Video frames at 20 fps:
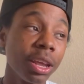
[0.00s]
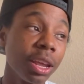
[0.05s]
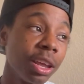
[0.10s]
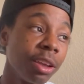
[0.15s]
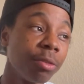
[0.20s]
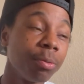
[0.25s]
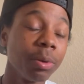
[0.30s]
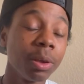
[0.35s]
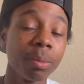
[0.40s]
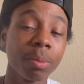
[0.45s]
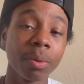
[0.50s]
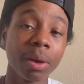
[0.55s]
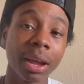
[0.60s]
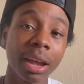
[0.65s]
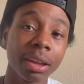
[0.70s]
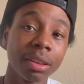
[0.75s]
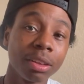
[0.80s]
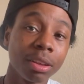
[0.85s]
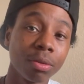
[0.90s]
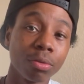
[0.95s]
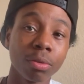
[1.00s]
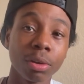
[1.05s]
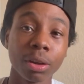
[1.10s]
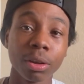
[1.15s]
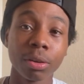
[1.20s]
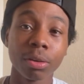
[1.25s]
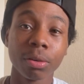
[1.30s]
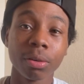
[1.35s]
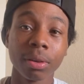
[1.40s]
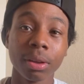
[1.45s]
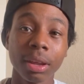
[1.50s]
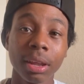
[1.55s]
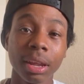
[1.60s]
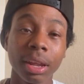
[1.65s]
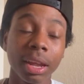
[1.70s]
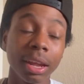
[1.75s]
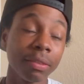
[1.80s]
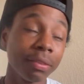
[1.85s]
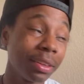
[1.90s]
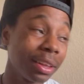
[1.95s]
if people acting real,
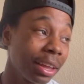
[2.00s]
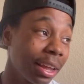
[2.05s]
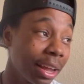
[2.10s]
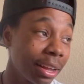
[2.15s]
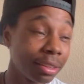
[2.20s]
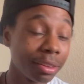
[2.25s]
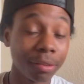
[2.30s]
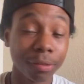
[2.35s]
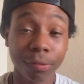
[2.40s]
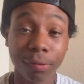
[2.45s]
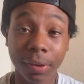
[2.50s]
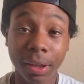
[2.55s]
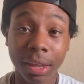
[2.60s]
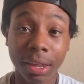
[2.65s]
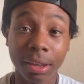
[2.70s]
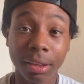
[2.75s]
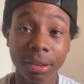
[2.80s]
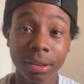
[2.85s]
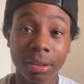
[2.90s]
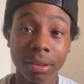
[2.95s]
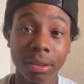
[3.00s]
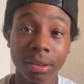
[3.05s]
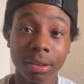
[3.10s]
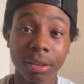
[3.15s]
if they acting fake.